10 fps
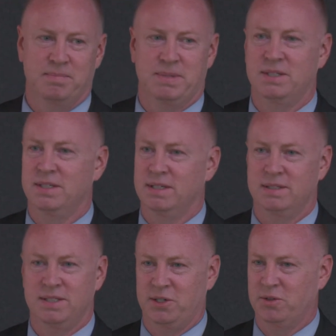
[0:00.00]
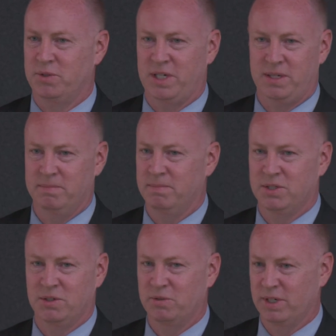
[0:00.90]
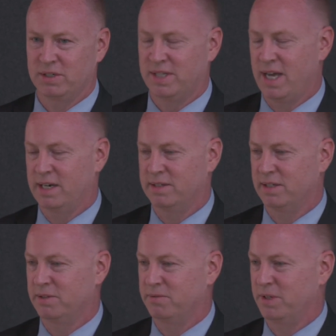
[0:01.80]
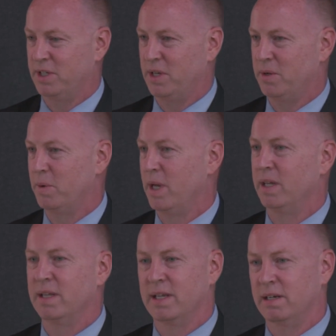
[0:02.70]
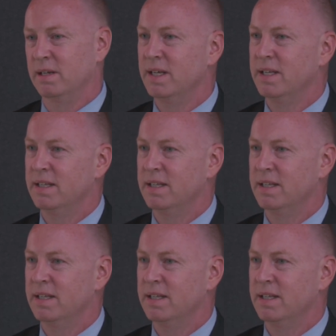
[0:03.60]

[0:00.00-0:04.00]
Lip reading: build a tier 3 mission critical data center for the UN, and then